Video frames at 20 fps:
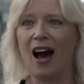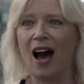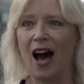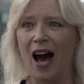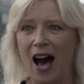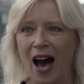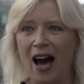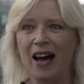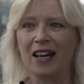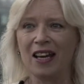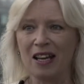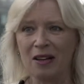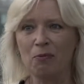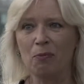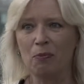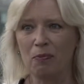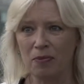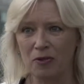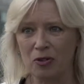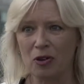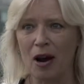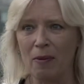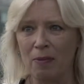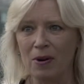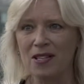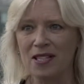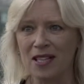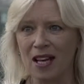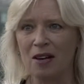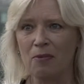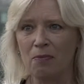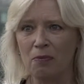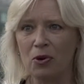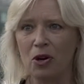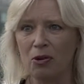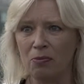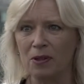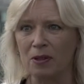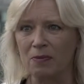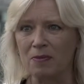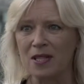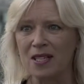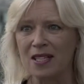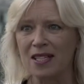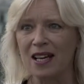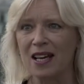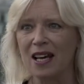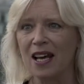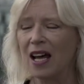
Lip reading: are in troubles and problems.